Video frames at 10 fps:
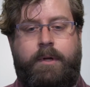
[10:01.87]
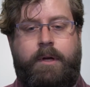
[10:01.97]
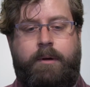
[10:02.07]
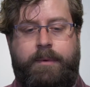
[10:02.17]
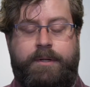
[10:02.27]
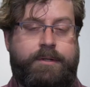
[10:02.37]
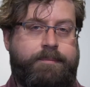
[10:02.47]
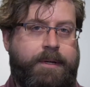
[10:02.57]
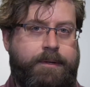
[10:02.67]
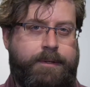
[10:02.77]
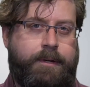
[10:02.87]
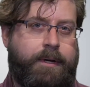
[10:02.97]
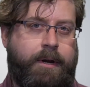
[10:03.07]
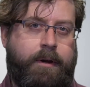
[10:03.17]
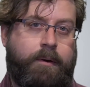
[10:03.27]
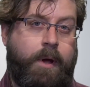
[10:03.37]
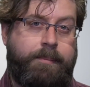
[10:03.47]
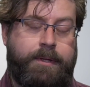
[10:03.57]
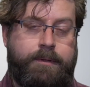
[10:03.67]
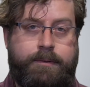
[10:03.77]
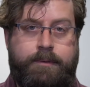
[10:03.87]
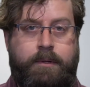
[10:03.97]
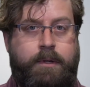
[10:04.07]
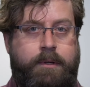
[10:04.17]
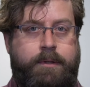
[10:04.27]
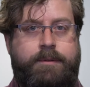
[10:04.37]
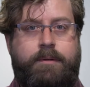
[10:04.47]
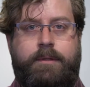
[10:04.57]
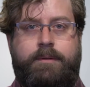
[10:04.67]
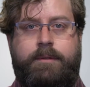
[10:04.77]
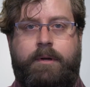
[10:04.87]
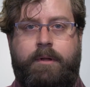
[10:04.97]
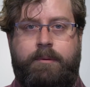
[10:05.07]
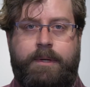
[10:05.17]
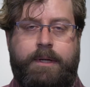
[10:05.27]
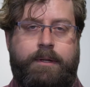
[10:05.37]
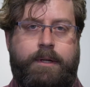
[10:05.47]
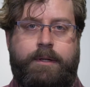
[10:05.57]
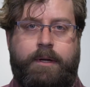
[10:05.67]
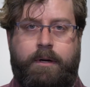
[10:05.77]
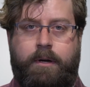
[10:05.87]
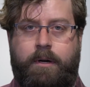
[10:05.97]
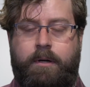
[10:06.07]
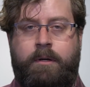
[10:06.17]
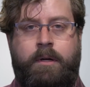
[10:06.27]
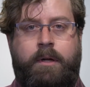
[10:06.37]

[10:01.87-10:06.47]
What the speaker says: And just because they are carrying weapons doesn't necessarily mean that they are